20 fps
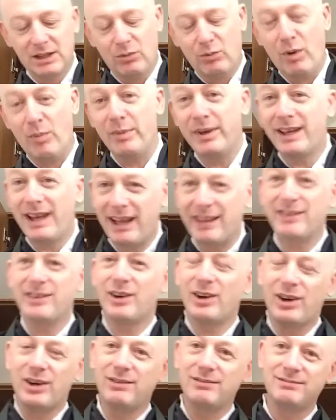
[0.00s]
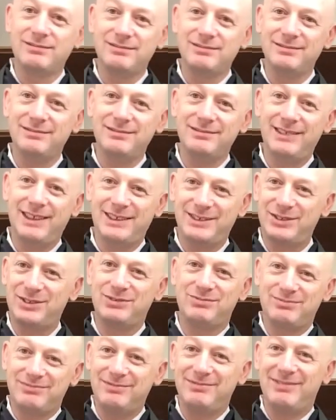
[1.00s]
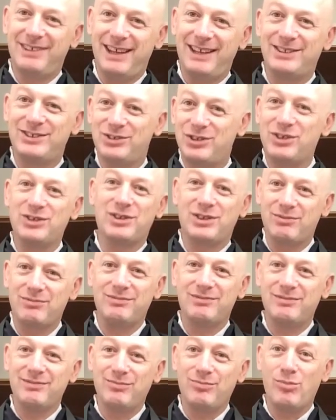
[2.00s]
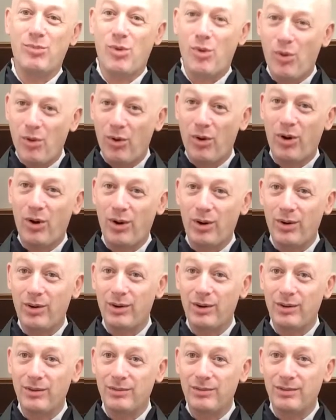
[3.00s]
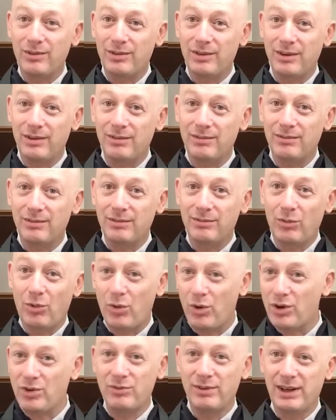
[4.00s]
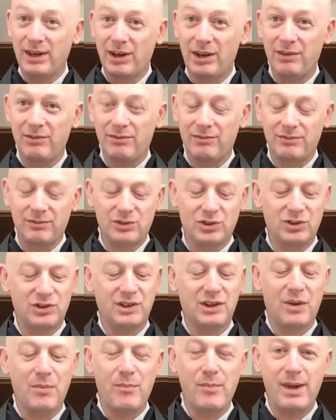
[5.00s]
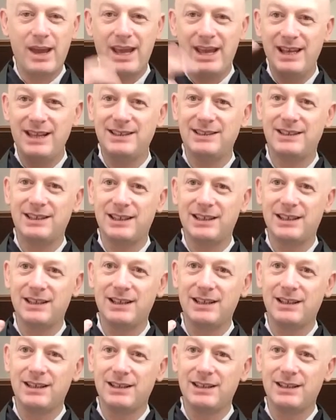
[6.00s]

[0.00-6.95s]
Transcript: When we get there, it's it's just more ordinary life, just the amazing